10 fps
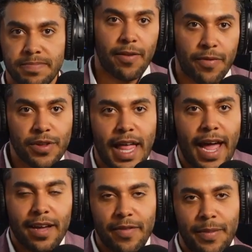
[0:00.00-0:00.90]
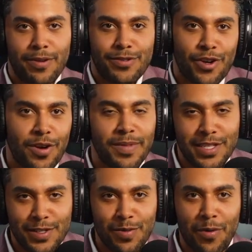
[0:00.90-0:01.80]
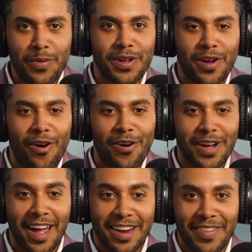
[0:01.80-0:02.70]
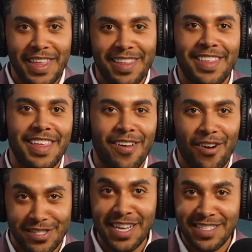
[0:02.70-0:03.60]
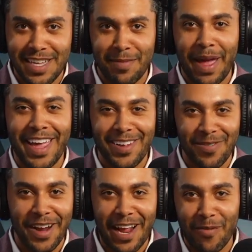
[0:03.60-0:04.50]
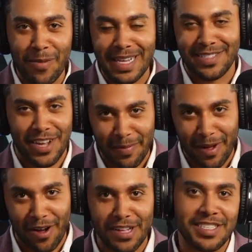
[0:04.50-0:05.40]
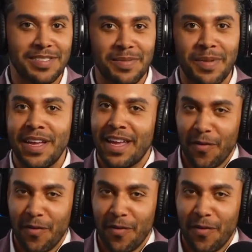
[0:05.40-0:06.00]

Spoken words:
And for lack of a better term, this is what we would call kind of the autistic man, right? Everybody's talking about autism.